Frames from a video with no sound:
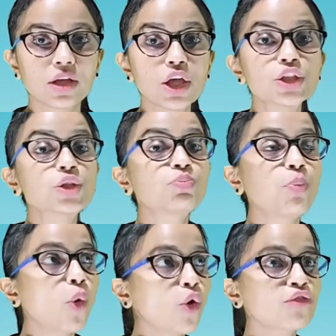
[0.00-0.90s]

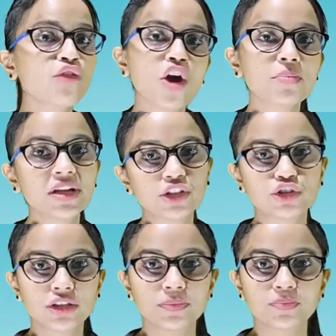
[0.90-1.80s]
Spore
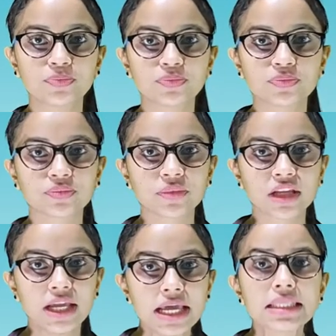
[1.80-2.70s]
formation.
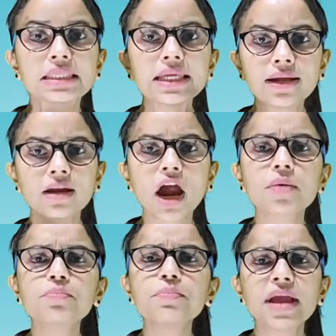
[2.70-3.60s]
There are
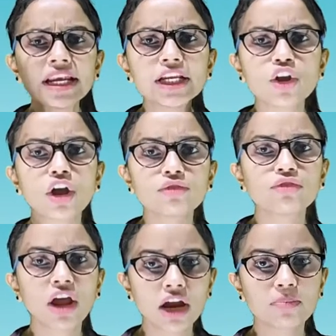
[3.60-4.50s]
many
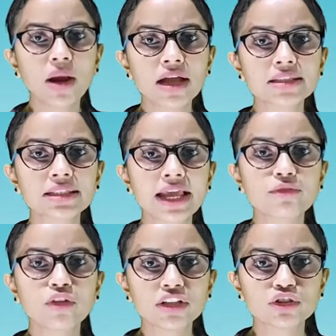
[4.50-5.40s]
non-flower plants like
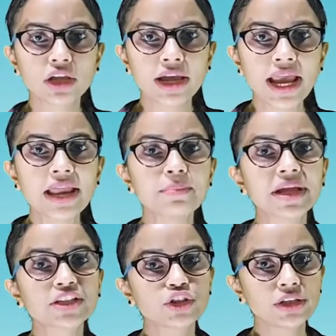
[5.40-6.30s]
fungi and
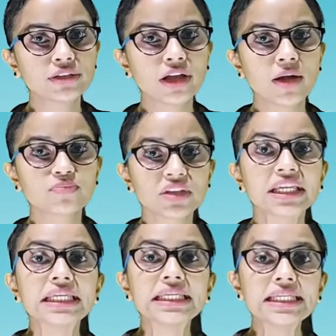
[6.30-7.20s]
bacteria,
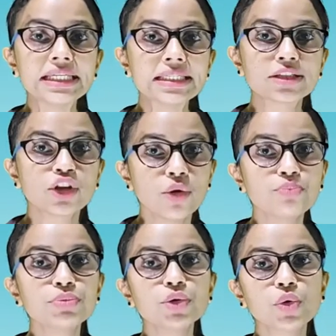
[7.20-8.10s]
yeast,
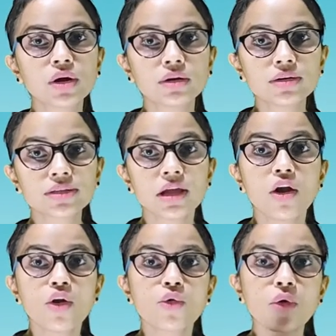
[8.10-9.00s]
mucor,
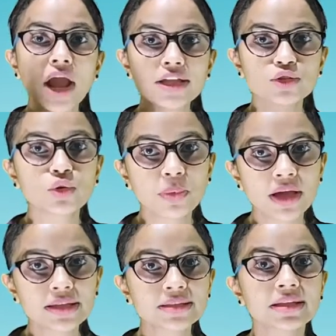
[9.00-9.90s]

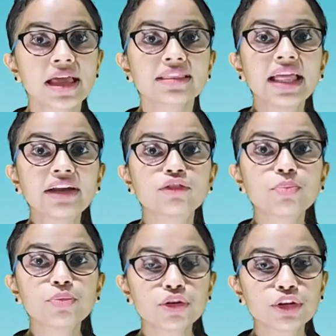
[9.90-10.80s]
rhizopus that
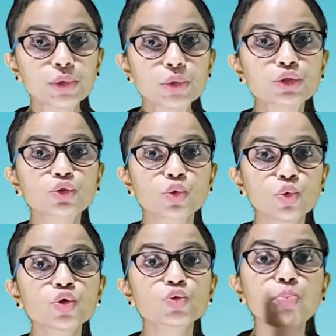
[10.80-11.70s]
reproduce
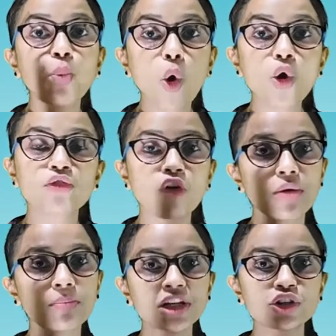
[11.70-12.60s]
through spore
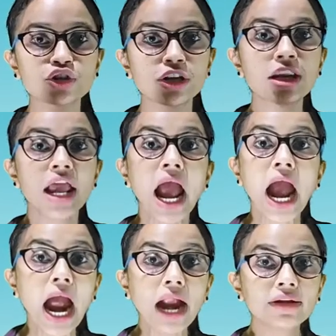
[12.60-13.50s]
formation
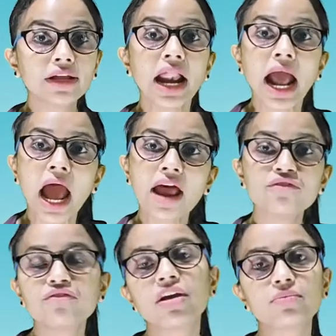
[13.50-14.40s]
under
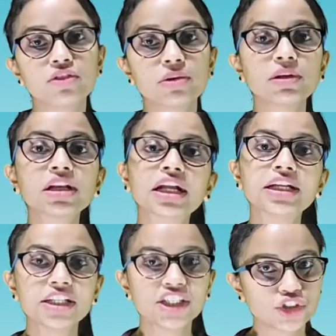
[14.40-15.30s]
unfavorable
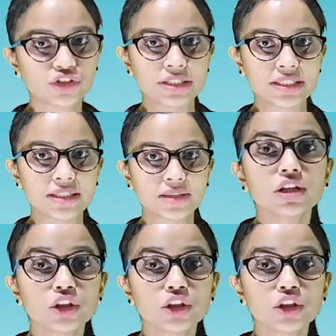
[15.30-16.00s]
conditions.